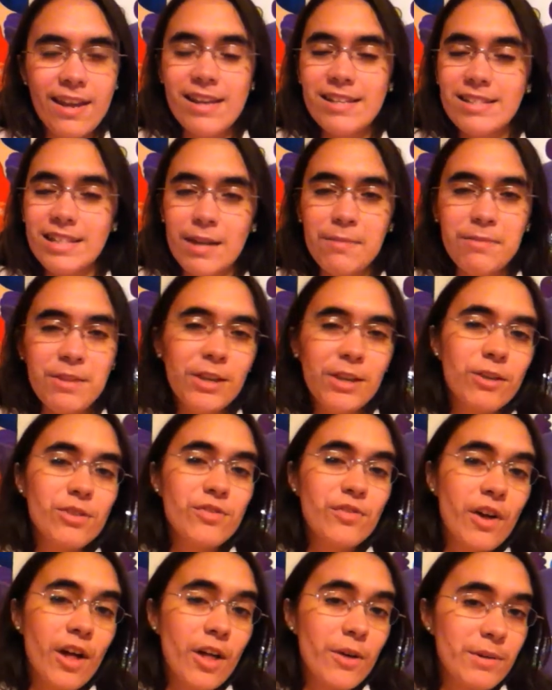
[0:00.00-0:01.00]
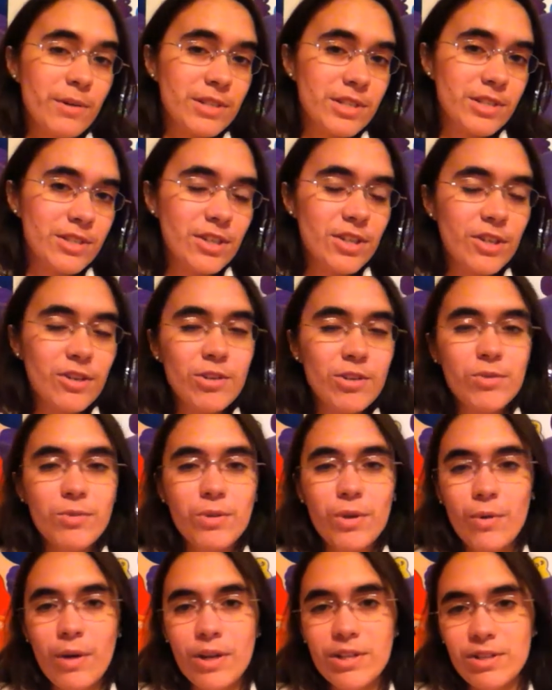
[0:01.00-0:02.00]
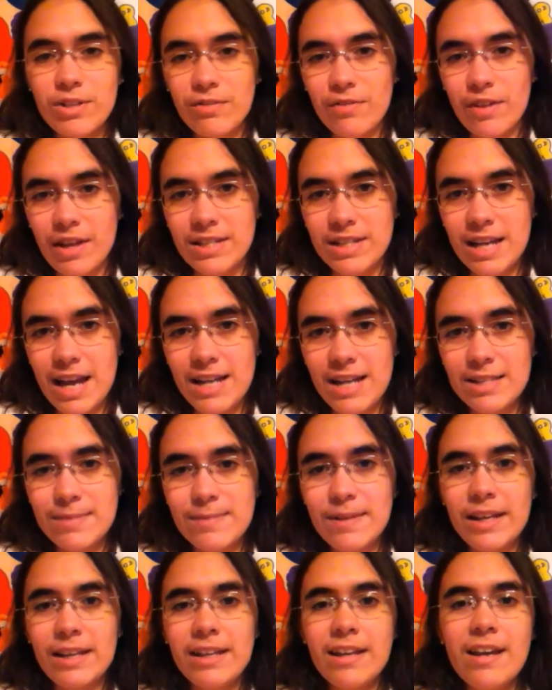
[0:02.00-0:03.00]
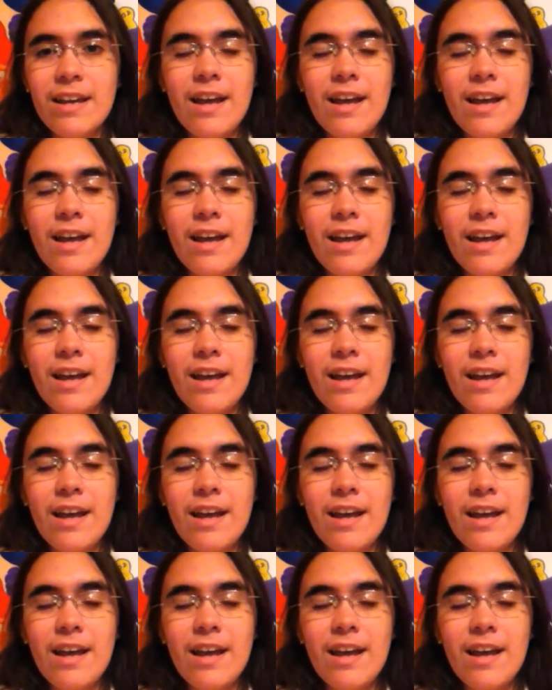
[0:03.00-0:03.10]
Same thing goes for Hollywood Studios when you're watching Fantasmic.